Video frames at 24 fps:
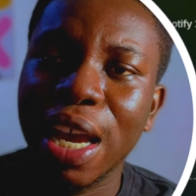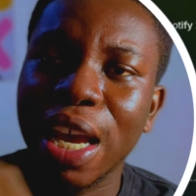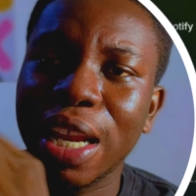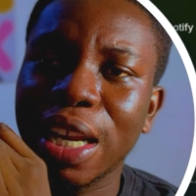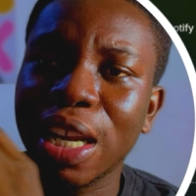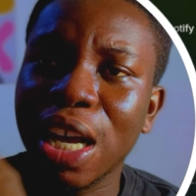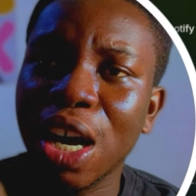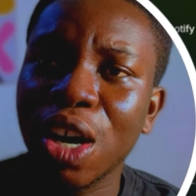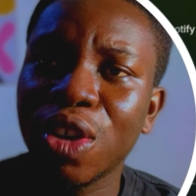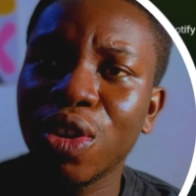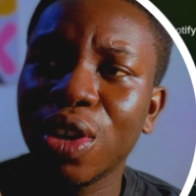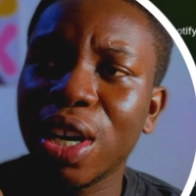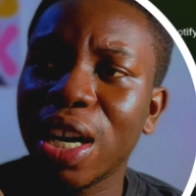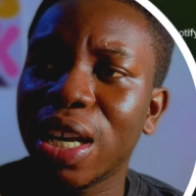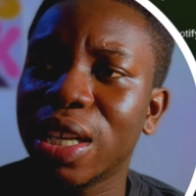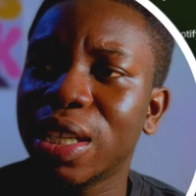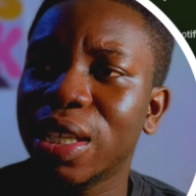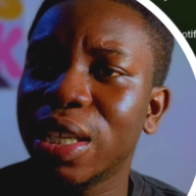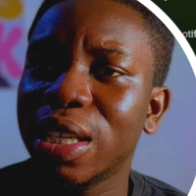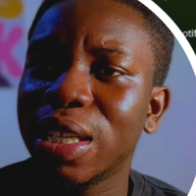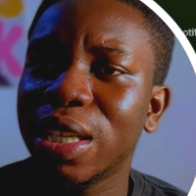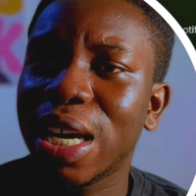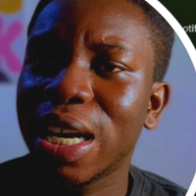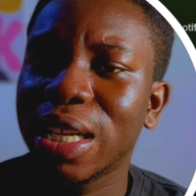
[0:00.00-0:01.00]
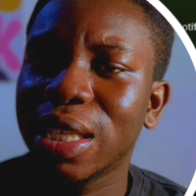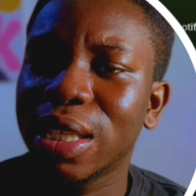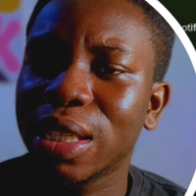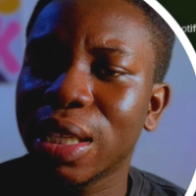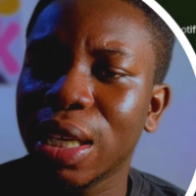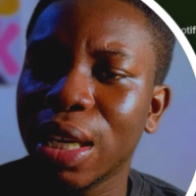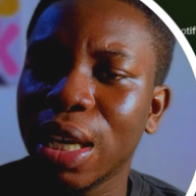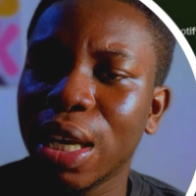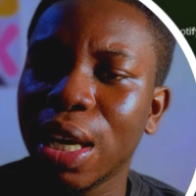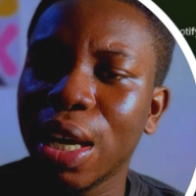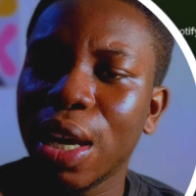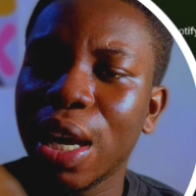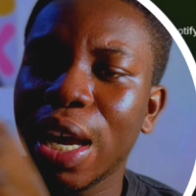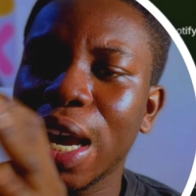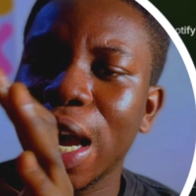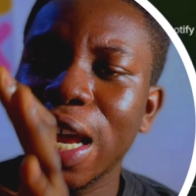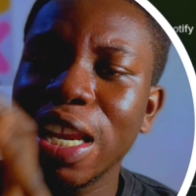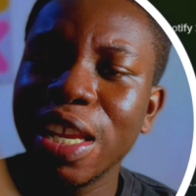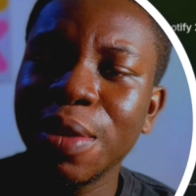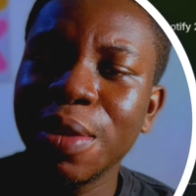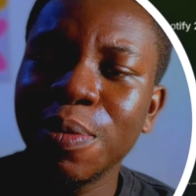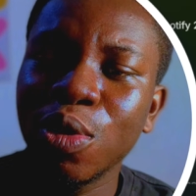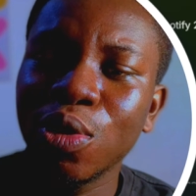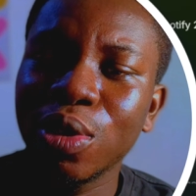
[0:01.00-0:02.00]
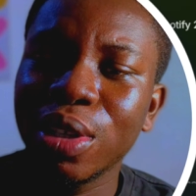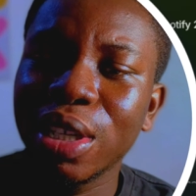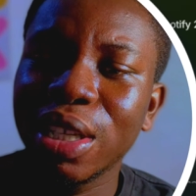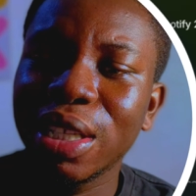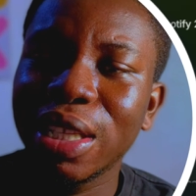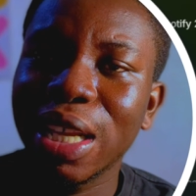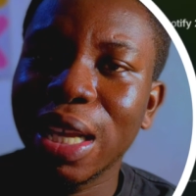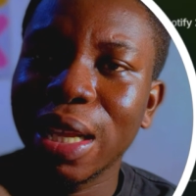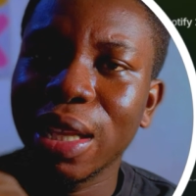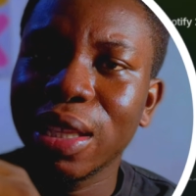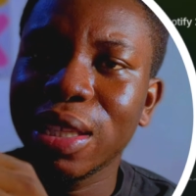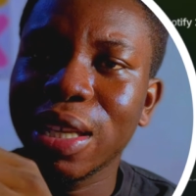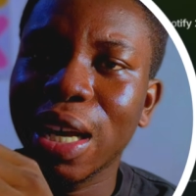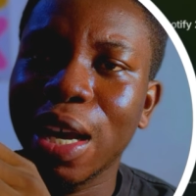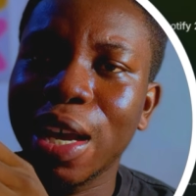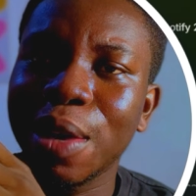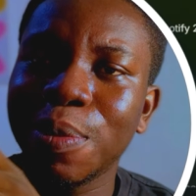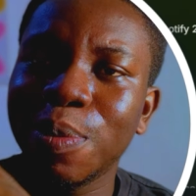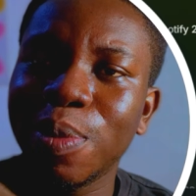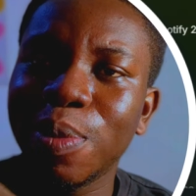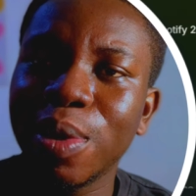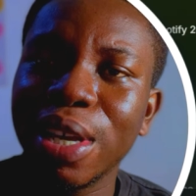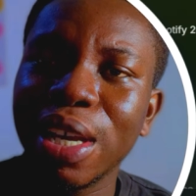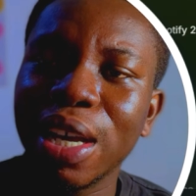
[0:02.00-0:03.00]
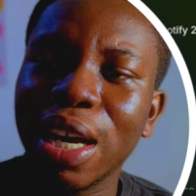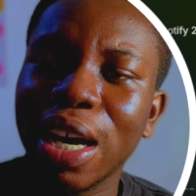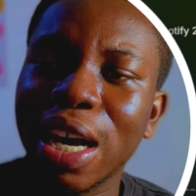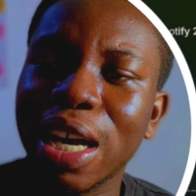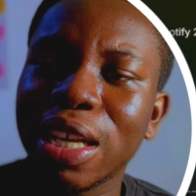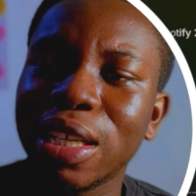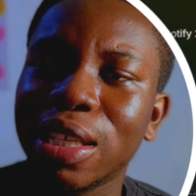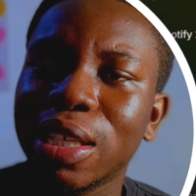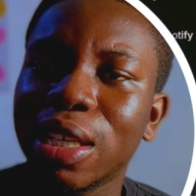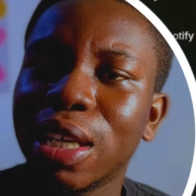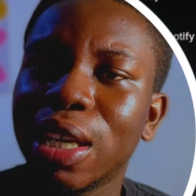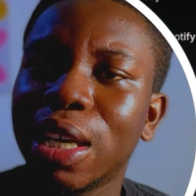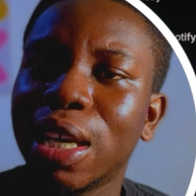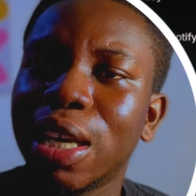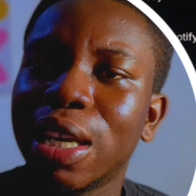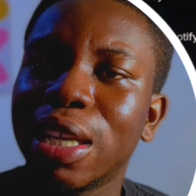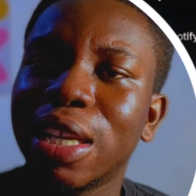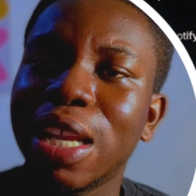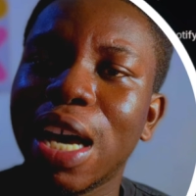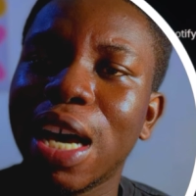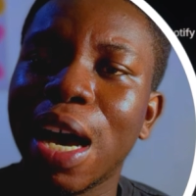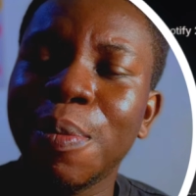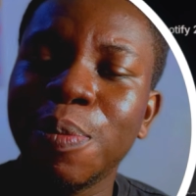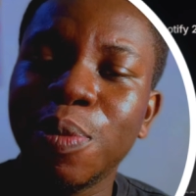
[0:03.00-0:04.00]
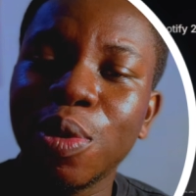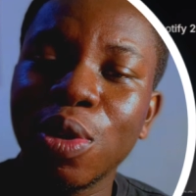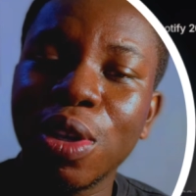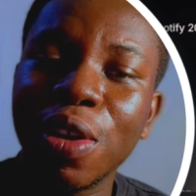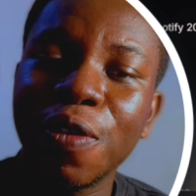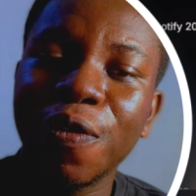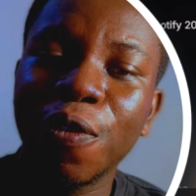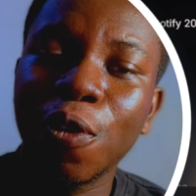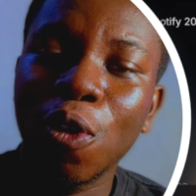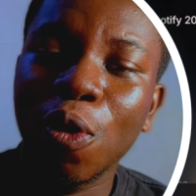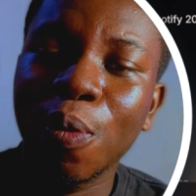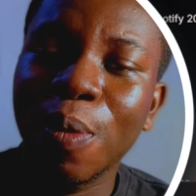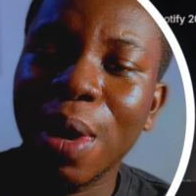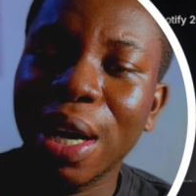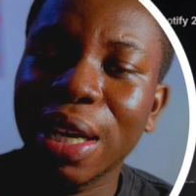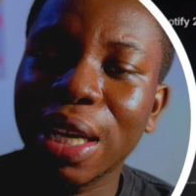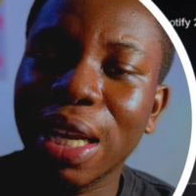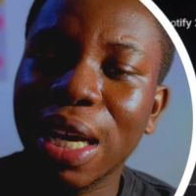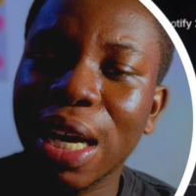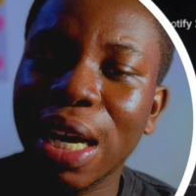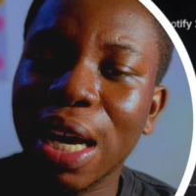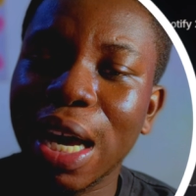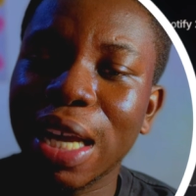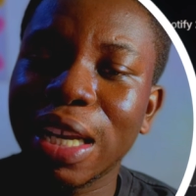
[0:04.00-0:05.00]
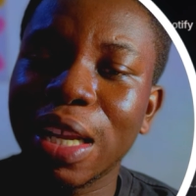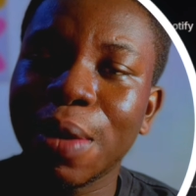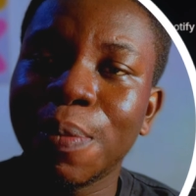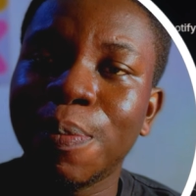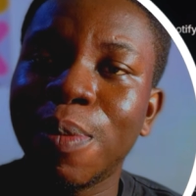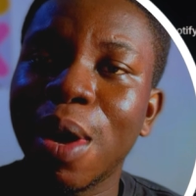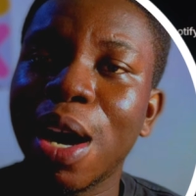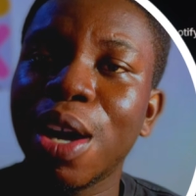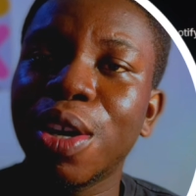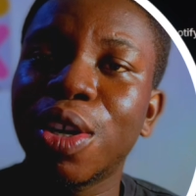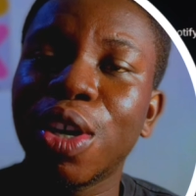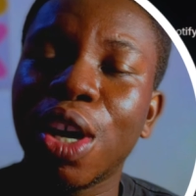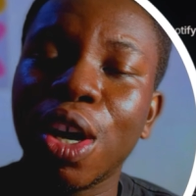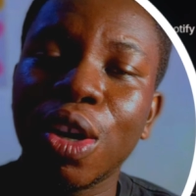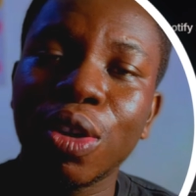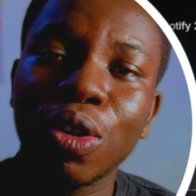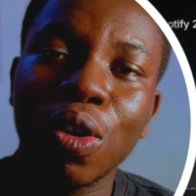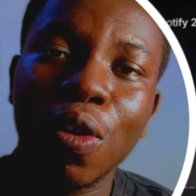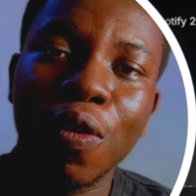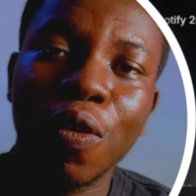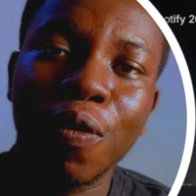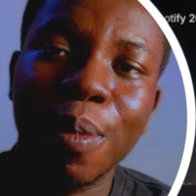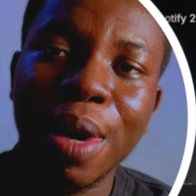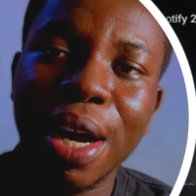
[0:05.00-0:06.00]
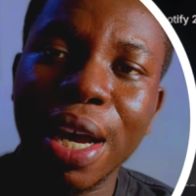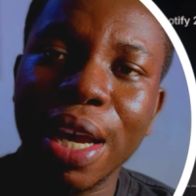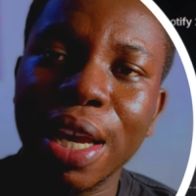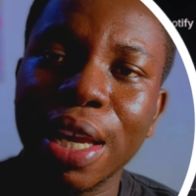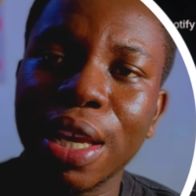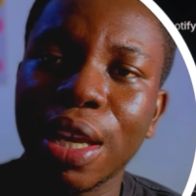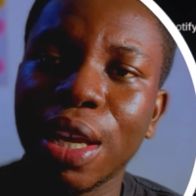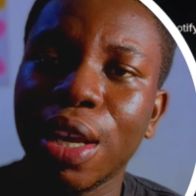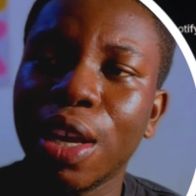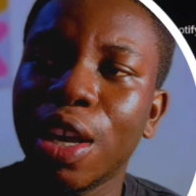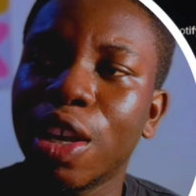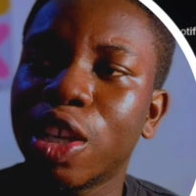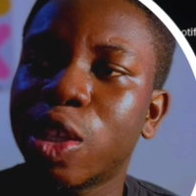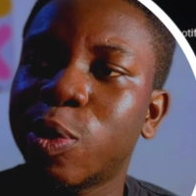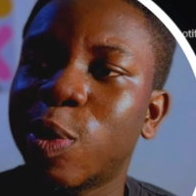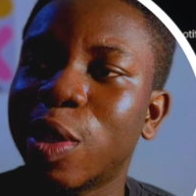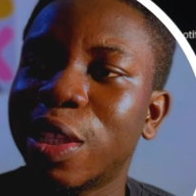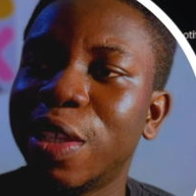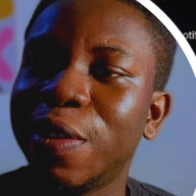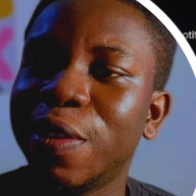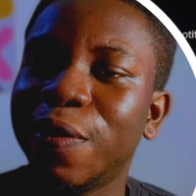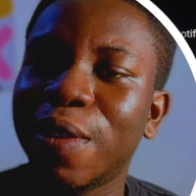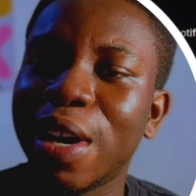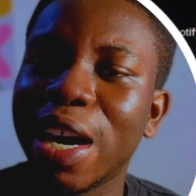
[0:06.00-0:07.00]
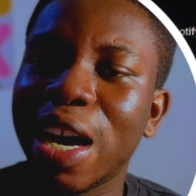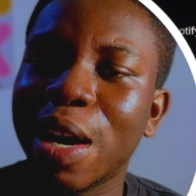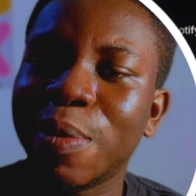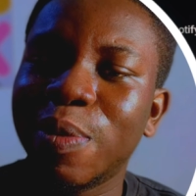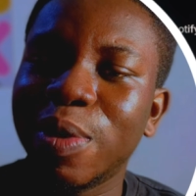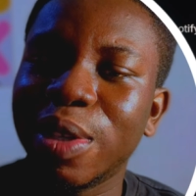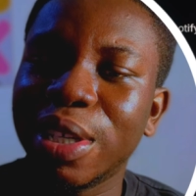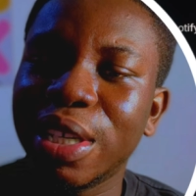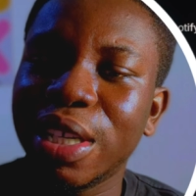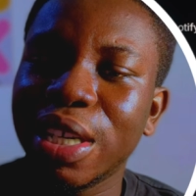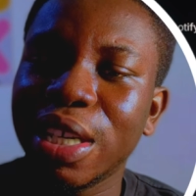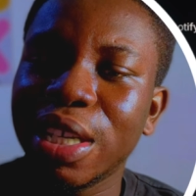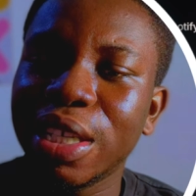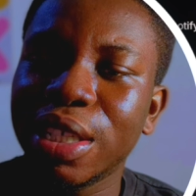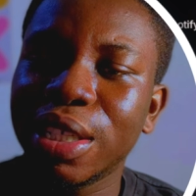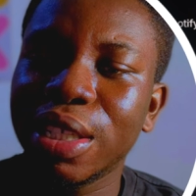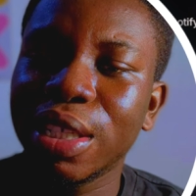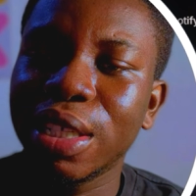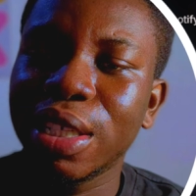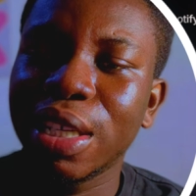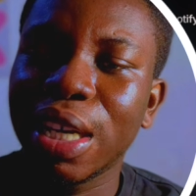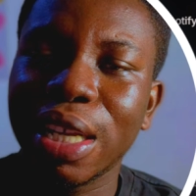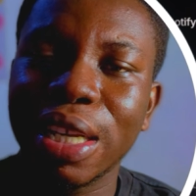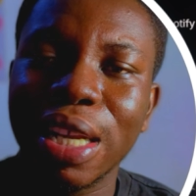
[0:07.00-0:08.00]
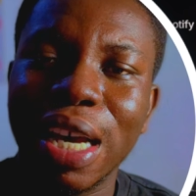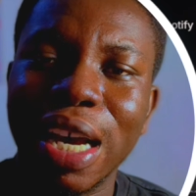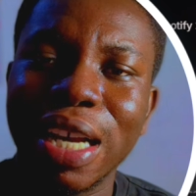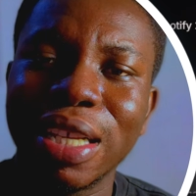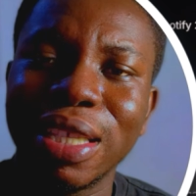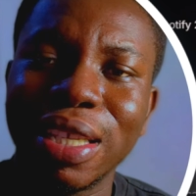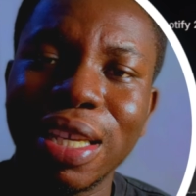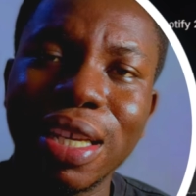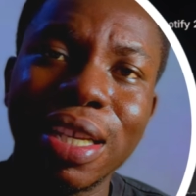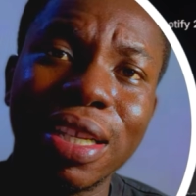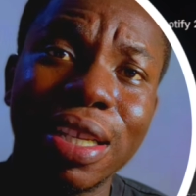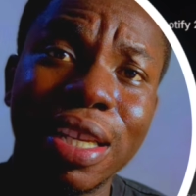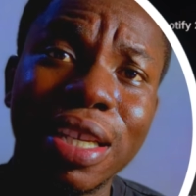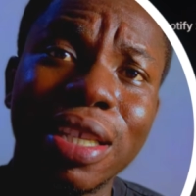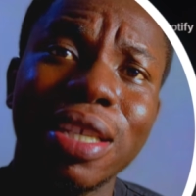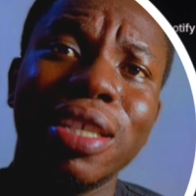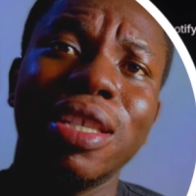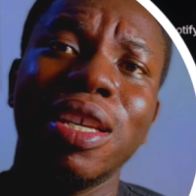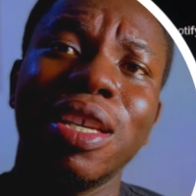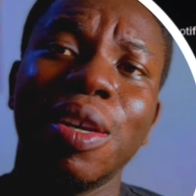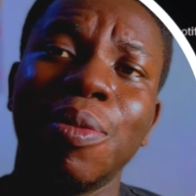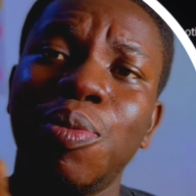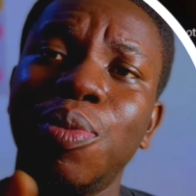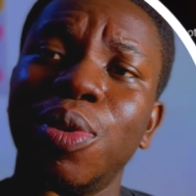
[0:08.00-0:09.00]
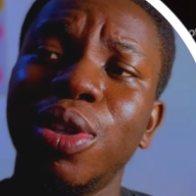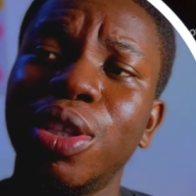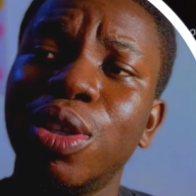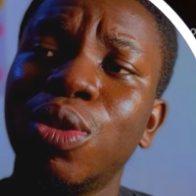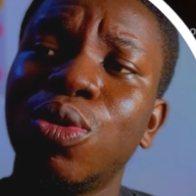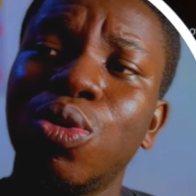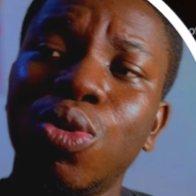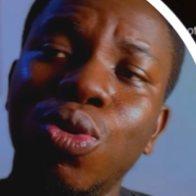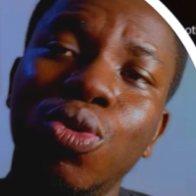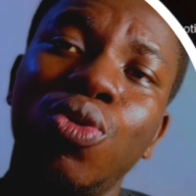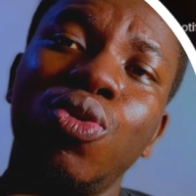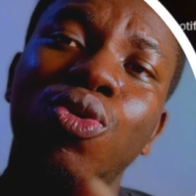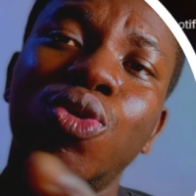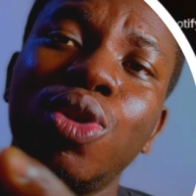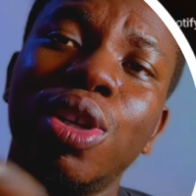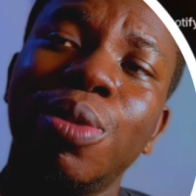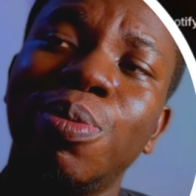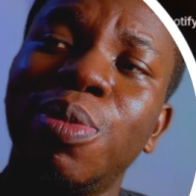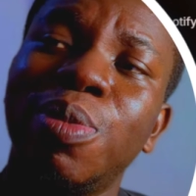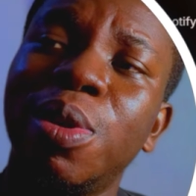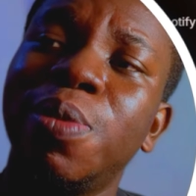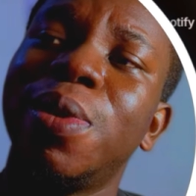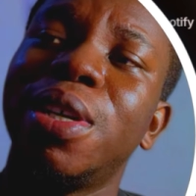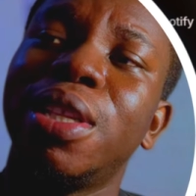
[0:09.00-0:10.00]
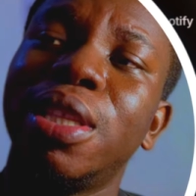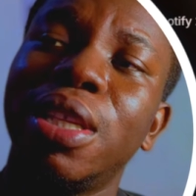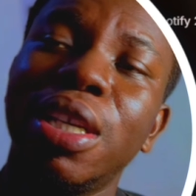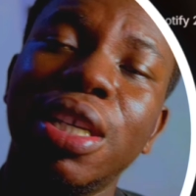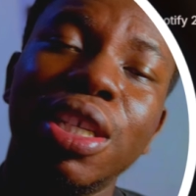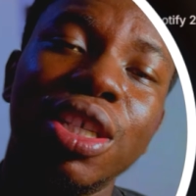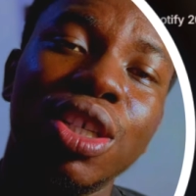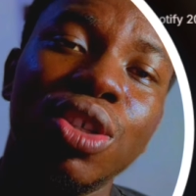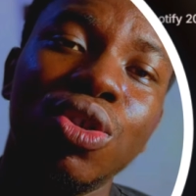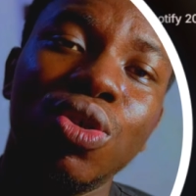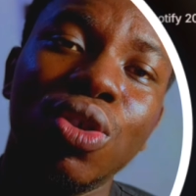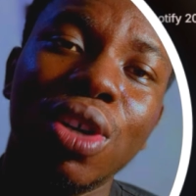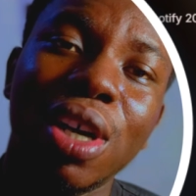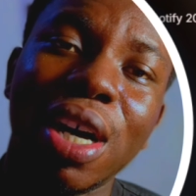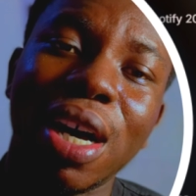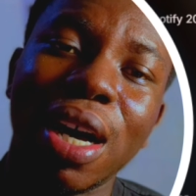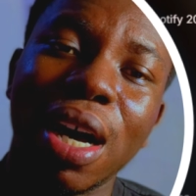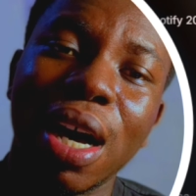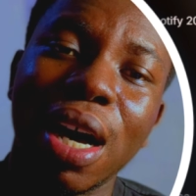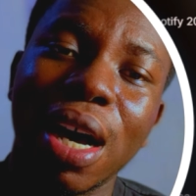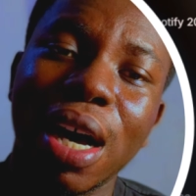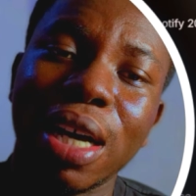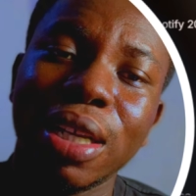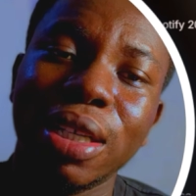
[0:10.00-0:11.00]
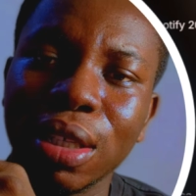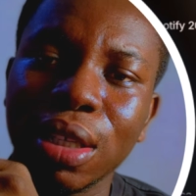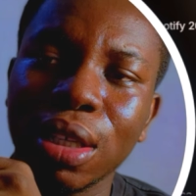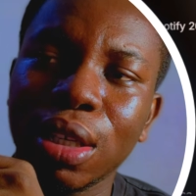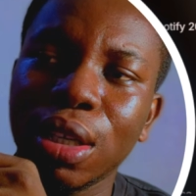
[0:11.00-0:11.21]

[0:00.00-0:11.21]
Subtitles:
And now you can see that any music that I play has that beautiful banner at the background of my Spotify application, and I think this is a pretty cool implementation you can add.